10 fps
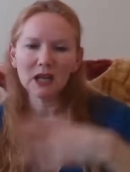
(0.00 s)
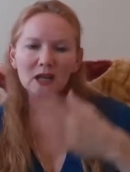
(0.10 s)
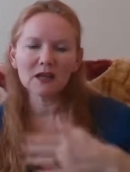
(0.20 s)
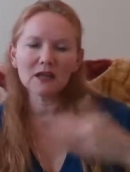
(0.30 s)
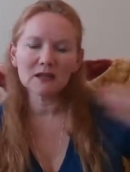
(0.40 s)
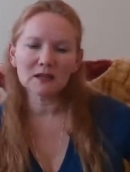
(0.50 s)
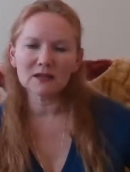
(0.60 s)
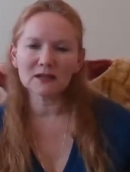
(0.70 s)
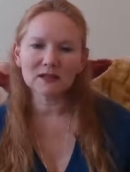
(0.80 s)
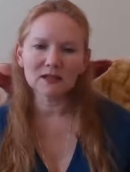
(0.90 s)
And I think this
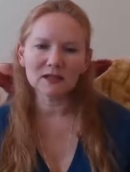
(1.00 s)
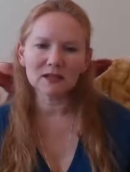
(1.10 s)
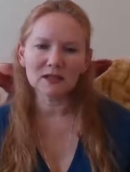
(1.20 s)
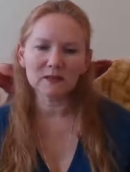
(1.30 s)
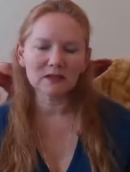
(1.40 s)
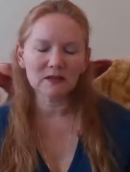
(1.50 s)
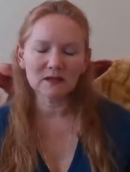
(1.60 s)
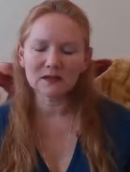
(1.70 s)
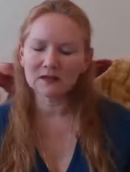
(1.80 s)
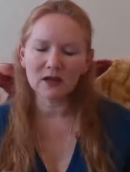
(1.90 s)
is a system, this
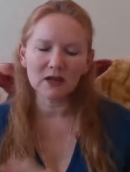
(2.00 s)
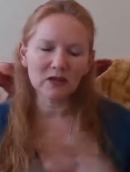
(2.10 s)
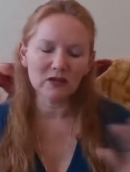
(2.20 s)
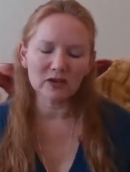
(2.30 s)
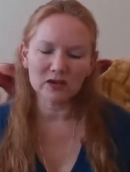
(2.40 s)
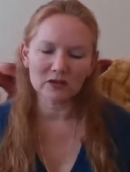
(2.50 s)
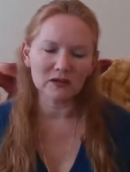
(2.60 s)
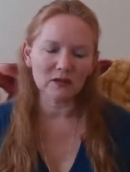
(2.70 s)
is not a Christian,